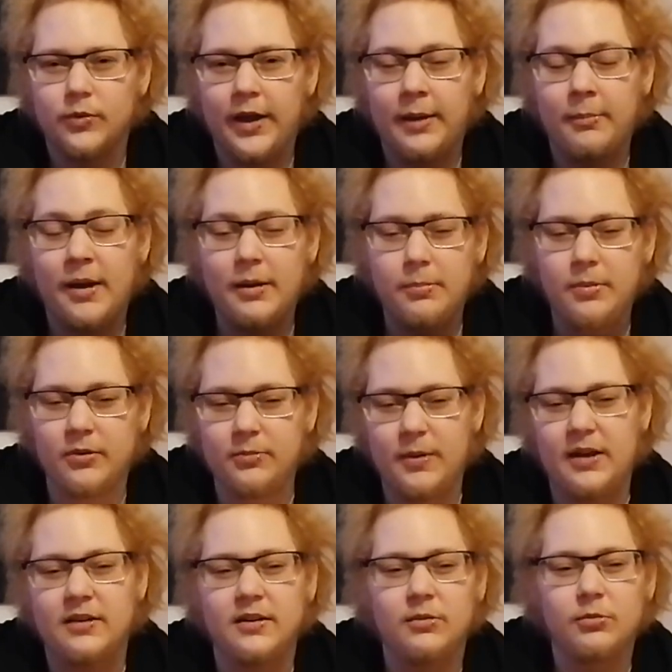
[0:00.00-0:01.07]
And my
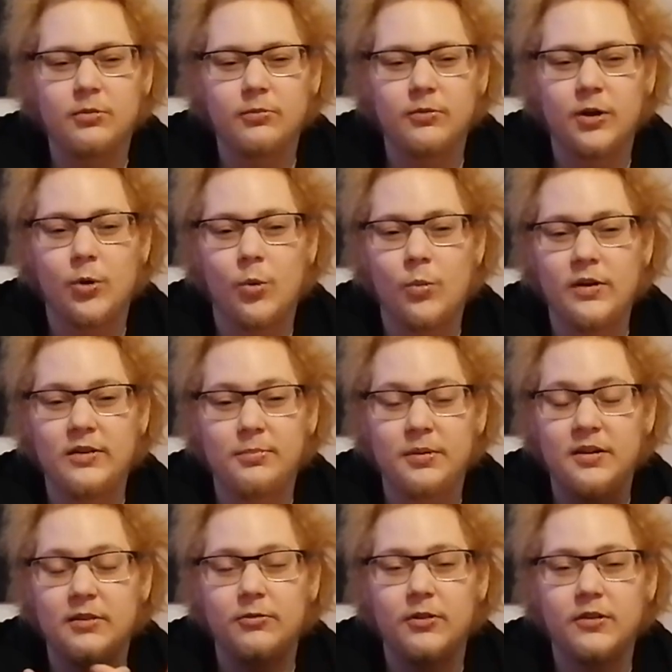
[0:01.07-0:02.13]
perspective will always be
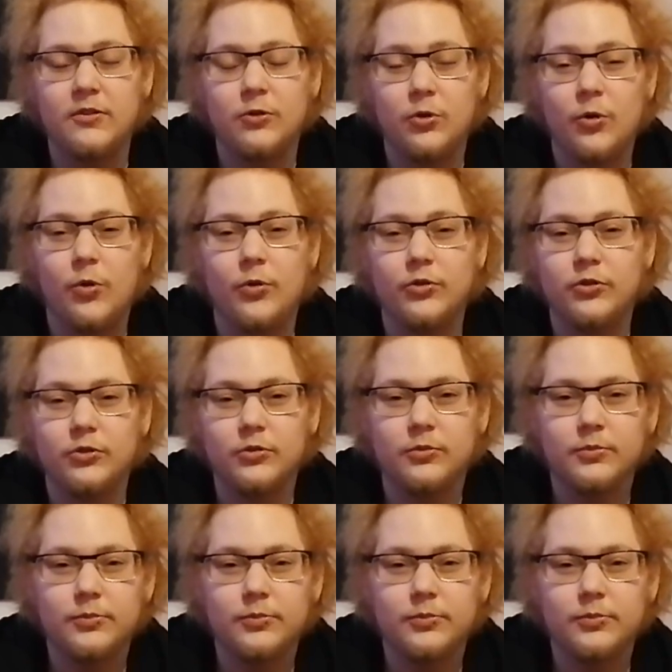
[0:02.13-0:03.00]
different to yours.